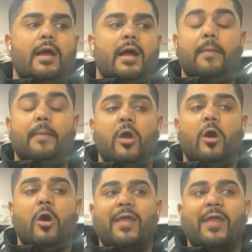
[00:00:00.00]
uh,
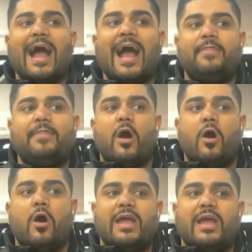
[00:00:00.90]
meal by the guy that
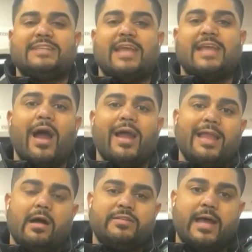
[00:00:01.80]
owned SKY
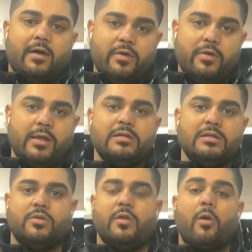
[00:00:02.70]
downtown.
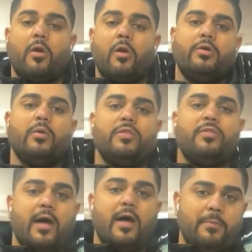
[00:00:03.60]
So they're partnered with
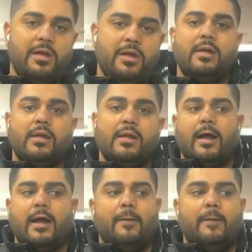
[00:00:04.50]
them.
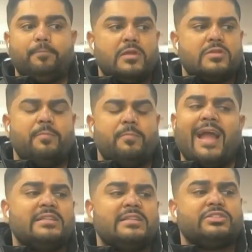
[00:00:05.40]
Um, so
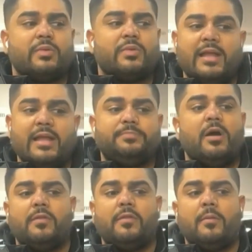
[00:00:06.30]
packages range,
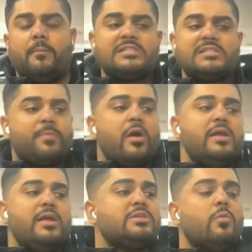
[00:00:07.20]
but the best
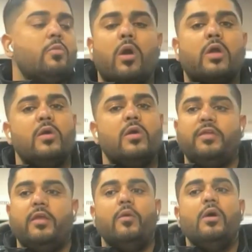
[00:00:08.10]
part is we'll work
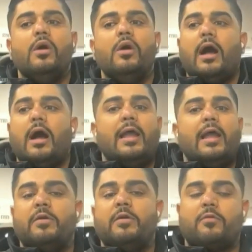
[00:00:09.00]
with you. Uh,
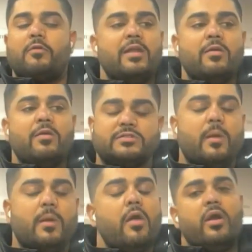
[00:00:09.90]
it could be from anywhere
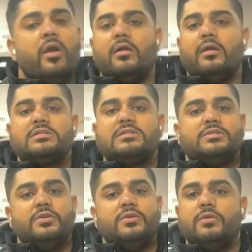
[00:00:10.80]
from
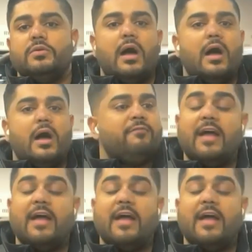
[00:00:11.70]
$100 to uh,